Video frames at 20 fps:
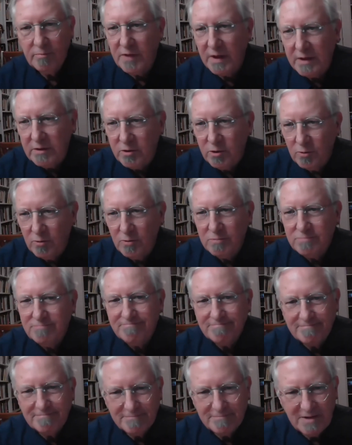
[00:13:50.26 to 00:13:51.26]
Thank you.
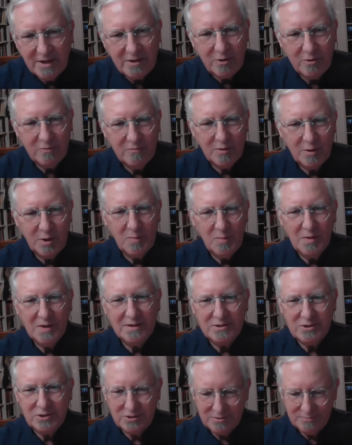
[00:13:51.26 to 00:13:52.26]
Thank you very
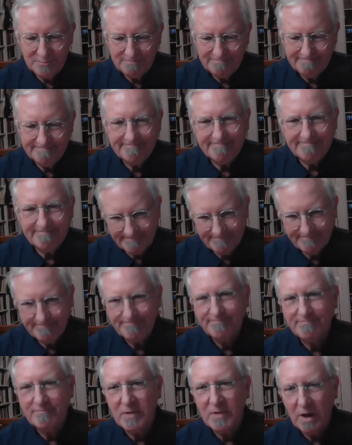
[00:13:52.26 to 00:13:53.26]
much.
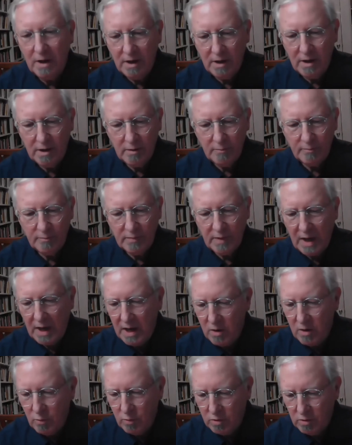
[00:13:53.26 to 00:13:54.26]

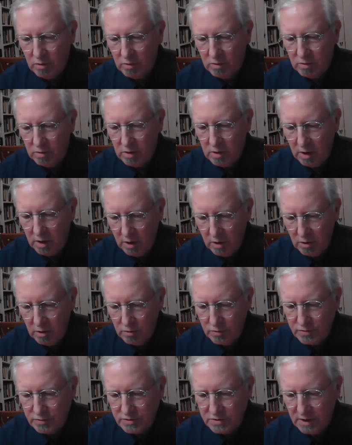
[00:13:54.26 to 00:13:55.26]
I will
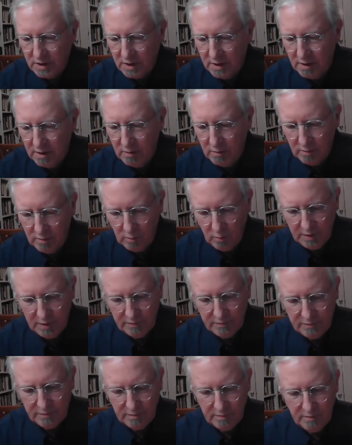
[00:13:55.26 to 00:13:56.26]
close
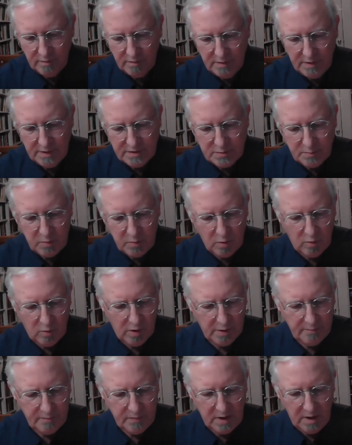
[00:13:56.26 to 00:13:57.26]
with this
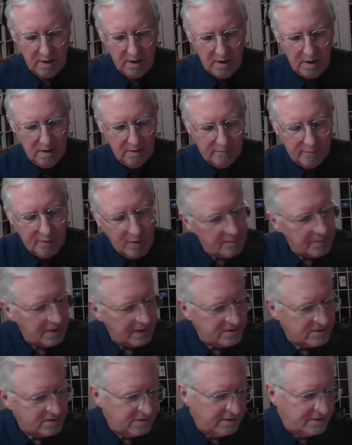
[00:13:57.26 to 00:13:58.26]
poem from my
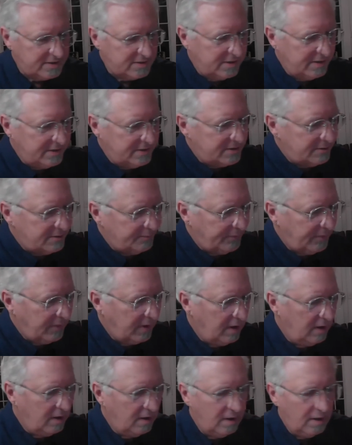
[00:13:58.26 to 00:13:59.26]
60s.
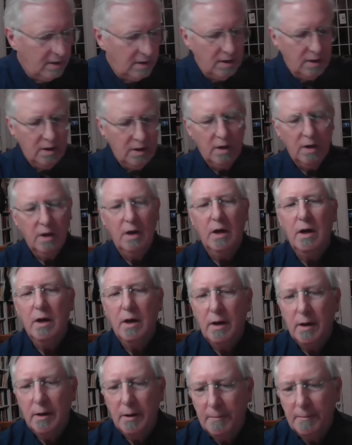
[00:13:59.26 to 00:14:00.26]

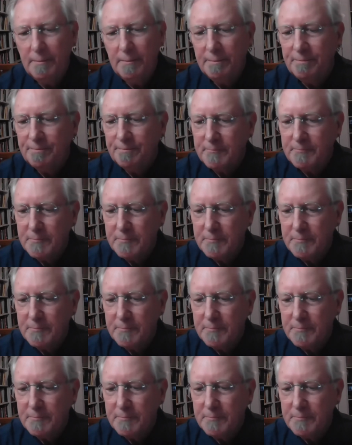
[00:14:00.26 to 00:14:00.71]
I